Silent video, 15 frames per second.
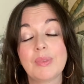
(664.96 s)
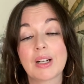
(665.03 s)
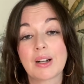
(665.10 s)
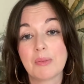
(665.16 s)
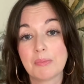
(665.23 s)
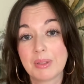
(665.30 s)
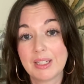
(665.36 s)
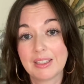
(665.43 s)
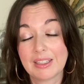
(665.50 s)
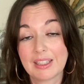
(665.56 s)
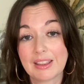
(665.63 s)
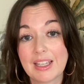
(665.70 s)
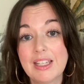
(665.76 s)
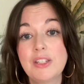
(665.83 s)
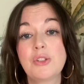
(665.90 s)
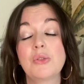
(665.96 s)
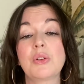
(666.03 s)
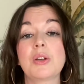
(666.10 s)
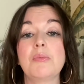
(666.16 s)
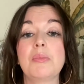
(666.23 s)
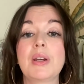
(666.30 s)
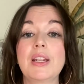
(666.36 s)
company like this who
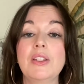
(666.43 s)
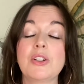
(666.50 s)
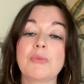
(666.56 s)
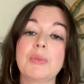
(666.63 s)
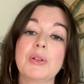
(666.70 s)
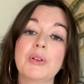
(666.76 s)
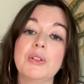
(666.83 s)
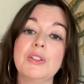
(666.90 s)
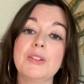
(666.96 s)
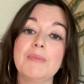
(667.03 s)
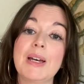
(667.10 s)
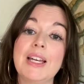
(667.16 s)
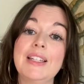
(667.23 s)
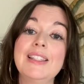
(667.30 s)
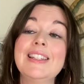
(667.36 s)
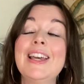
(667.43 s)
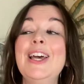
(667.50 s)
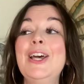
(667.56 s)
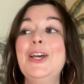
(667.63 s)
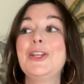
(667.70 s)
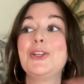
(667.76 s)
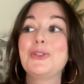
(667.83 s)
can print your book on demand,
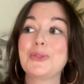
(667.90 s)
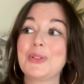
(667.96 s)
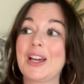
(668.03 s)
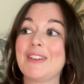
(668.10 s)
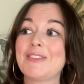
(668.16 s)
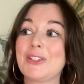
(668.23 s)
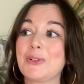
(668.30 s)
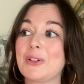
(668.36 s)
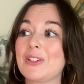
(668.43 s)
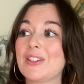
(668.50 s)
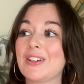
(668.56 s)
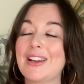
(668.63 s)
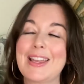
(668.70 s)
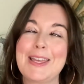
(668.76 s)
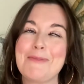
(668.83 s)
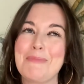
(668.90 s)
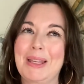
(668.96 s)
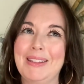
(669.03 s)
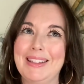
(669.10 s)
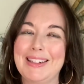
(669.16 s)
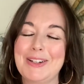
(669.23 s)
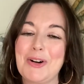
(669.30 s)
you don't have to order 8
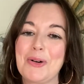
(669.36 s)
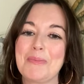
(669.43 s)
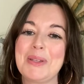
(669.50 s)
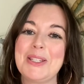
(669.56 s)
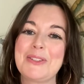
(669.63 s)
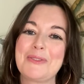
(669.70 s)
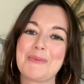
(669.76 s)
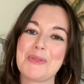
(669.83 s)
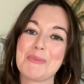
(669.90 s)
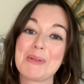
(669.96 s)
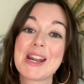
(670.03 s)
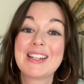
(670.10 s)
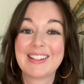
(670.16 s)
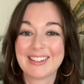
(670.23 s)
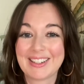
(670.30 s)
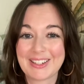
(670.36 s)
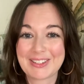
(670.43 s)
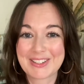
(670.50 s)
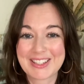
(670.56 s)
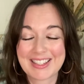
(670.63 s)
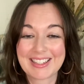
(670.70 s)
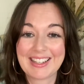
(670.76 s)
million copies from the printing
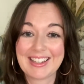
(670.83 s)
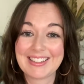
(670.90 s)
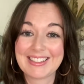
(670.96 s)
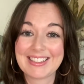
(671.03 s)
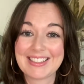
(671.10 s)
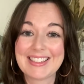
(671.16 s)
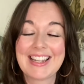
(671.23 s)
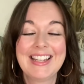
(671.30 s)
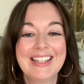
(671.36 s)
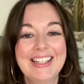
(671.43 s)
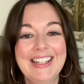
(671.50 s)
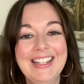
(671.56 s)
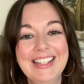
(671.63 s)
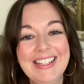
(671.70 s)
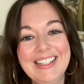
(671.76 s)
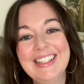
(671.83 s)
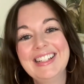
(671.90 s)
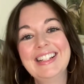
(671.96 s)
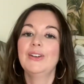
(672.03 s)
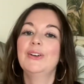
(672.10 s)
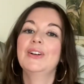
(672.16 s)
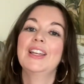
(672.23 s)
house like I did.
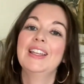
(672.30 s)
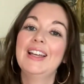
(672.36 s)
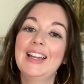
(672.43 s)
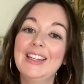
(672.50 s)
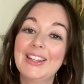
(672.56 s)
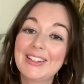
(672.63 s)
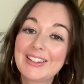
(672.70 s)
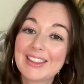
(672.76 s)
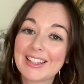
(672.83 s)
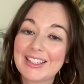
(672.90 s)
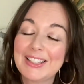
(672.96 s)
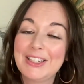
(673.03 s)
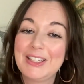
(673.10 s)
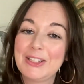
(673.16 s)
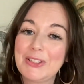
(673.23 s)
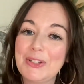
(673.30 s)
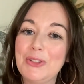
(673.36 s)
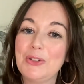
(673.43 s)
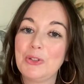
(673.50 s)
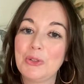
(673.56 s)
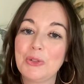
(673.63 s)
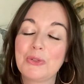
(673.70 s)
Okay, another thing you need to
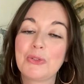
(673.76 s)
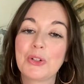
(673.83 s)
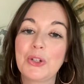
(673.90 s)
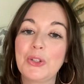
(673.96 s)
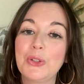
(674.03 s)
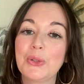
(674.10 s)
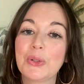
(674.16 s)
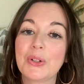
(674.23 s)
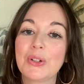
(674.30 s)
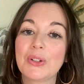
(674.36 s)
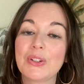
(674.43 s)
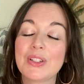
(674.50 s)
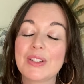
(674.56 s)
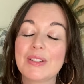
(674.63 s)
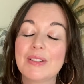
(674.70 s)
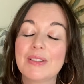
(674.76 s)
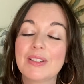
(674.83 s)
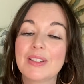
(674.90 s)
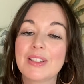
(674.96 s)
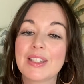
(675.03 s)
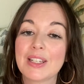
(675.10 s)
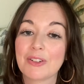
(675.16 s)
do for your
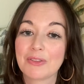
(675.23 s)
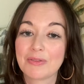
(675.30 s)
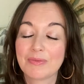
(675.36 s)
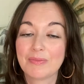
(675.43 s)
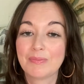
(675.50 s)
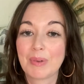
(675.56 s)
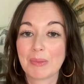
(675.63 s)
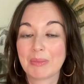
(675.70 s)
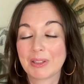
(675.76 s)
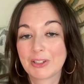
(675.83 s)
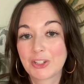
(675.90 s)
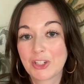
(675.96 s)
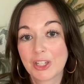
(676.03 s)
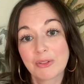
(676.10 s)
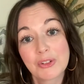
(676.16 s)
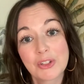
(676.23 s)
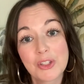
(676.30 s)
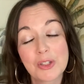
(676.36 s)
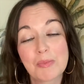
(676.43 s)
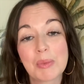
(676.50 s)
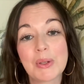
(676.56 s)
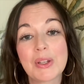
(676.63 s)
self-published children's
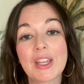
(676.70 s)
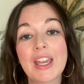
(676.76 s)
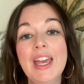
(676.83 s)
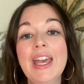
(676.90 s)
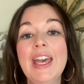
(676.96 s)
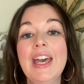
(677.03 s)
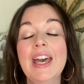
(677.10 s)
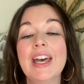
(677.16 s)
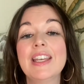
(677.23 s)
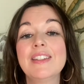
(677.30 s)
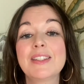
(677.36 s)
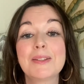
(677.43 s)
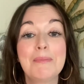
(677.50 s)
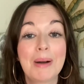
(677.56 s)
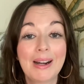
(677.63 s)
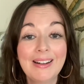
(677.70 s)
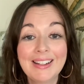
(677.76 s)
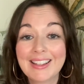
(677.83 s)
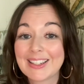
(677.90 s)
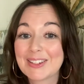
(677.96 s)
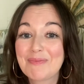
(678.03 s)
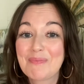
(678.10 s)
book is to
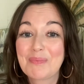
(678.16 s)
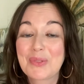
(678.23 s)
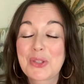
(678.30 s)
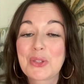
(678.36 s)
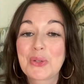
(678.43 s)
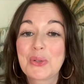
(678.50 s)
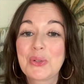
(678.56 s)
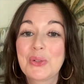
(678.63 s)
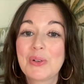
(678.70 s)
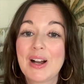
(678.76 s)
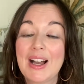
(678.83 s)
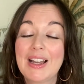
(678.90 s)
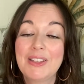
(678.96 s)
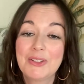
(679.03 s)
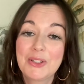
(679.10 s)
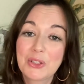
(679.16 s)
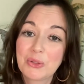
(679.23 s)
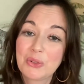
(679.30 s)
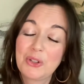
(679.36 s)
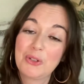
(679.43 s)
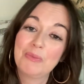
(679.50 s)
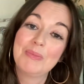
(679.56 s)
market. So I use
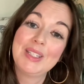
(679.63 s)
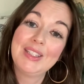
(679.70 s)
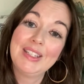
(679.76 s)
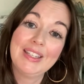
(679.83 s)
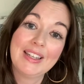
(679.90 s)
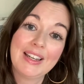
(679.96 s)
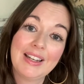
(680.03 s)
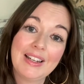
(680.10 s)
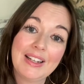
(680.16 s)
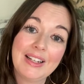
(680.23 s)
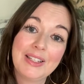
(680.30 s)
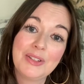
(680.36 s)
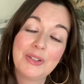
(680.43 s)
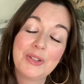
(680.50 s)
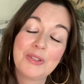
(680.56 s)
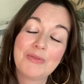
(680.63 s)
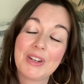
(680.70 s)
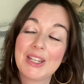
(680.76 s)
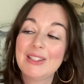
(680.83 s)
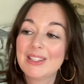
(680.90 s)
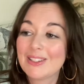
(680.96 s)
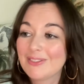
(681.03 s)
social media, I use
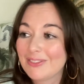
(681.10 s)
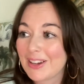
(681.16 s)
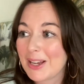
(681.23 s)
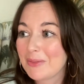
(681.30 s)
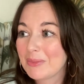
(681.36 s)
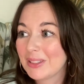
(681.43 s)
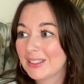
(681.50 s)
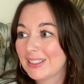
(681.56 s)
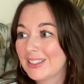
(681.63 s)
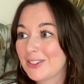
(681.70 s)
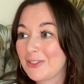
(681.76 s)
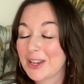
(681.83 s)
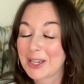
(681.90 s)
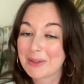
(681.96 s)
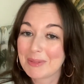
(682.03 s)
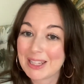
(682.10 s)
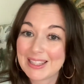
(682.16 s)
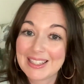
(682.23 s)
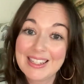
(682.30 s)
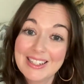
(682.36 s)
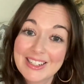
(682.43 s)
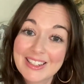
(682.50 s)
friends and family's
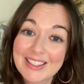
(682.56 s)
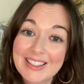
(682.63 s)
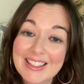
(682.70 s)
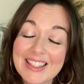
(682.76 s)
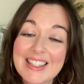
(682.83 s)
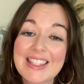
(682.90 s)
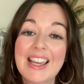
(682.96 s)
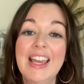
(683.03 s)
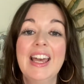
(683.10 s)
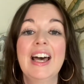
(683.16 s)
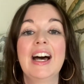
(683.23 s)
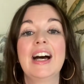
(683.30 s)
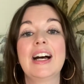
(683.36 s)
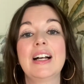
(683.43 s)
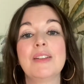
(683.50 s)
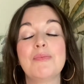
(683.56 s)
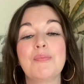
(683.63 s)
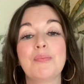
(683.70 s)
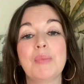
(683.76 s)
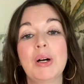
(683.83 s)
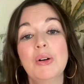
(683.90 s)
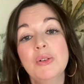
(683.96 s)
recommendations,
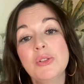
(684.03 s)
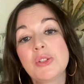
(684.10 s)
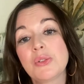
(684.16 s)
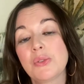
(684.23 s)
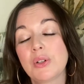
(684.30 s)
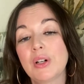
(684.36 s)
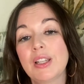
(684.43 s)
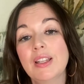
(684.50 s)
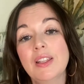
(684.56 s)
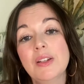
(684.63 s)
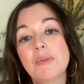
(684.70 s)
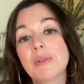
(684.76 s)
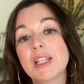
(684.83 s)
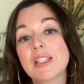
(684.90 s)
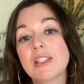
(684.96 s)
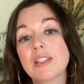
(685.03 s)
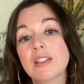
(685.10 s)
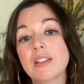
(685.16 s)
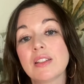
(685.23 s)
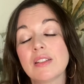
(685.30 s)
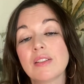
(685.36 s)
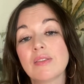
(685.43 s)
but also another way
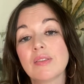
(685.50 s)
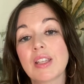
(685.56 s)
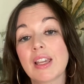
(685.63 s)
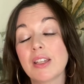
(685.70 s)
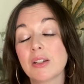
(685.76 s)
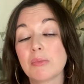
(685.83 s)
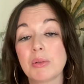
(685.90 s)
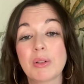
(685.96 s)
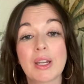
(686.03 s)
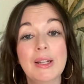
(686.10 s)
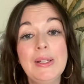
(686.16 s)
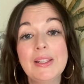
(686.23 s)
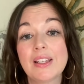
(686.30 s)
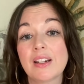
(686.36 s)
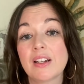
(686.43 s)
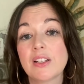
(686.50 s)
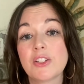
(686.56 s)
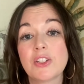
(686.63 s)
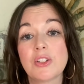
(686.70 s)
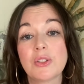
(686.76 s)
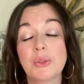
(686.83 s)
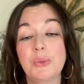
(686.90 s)
to get your book out there is
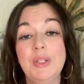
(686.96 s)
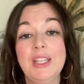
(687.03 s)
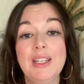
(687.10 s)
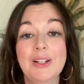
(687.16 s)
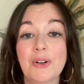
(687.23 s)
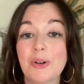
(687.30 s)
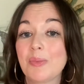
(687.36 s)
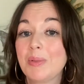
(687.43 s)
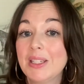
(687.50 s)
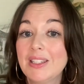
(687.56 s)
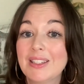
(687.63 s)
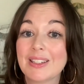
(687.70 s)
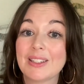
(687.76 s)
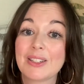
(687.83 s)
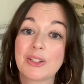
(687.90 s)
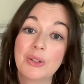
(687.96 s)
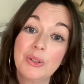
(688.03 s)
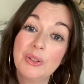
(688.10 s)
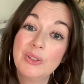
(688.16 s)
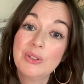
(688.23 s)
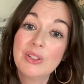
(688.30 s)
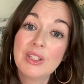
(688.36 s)
just donate copies to
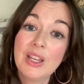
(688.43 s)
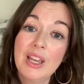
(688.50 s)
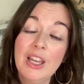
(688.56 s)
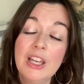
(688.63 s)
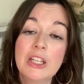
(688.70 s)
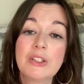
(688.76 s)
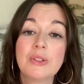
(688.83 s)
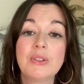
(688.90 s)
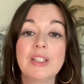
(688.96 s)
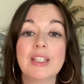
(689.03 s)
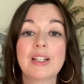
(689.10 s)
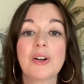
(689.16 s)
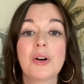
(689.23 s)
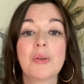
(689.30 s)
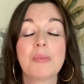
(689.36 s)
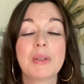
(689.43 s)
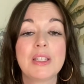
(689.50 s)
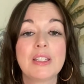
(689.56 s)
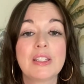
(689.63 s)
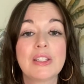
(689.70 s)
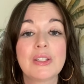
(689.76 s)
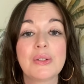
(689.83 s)
schools, donate
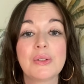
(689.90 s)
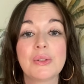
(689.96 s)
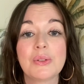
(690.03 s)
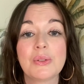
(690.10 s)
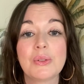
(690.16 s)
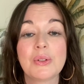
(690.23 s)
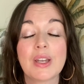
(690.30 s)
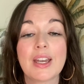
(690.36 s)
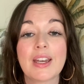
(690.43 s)
copies to